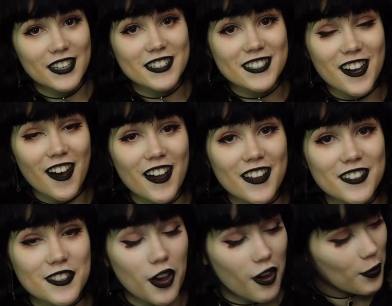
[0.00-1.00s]
He's got
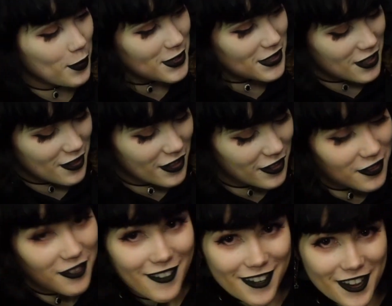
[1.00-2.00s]
the Hogwarts
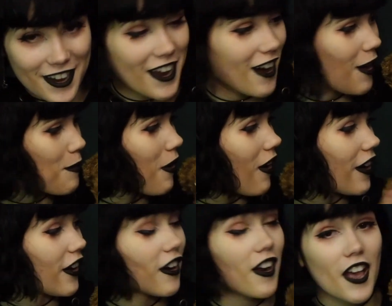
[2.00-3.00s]
logo and Harry
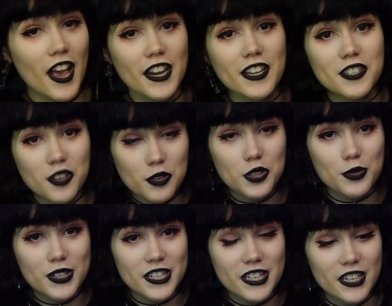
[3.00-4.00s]
Potter, and he's so
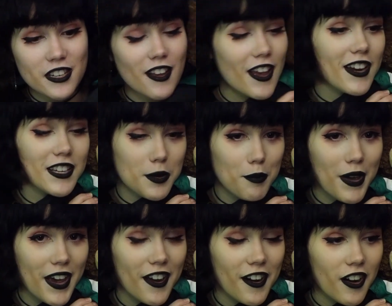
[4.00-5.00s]
squishy, and he's a
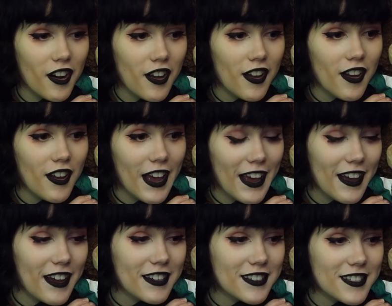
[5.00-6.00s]
bear,
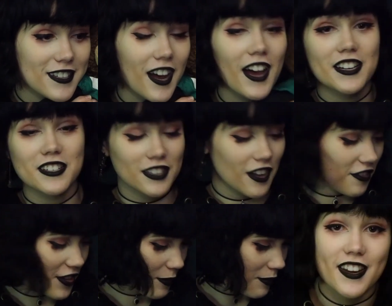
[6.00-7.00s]
and I just love
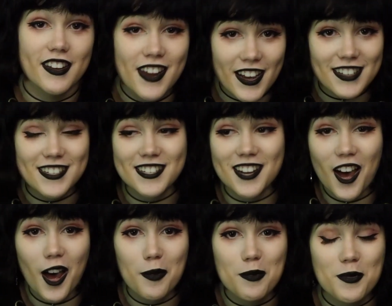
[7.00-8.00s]
him. Next
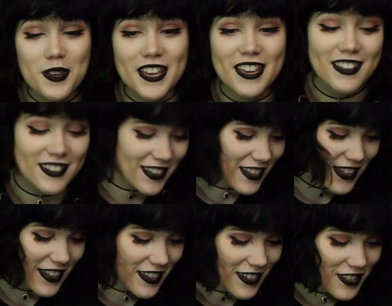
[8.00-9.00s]
up in
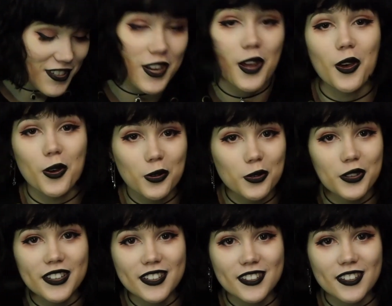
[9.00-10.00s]
the
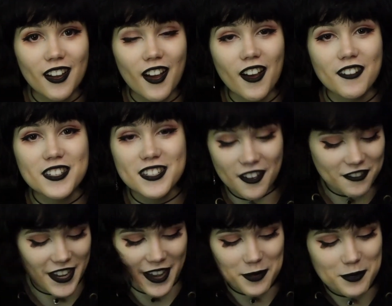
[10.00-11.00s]
tone of stuffed
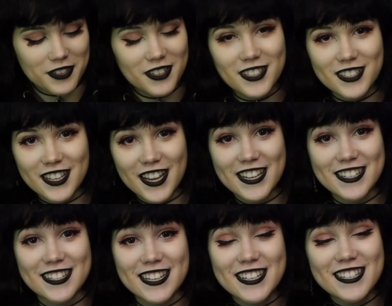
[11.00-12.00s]
animals
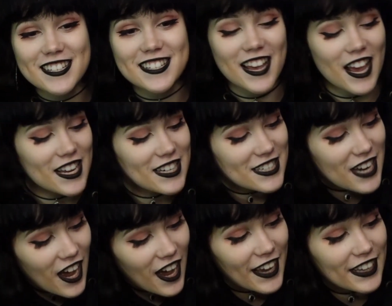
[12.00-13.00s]
is this
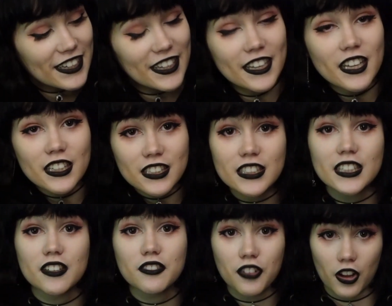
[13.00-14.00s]
tiny
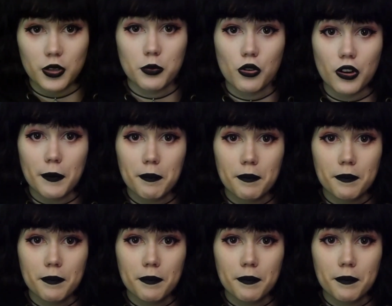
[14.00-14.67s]
little Voldemort.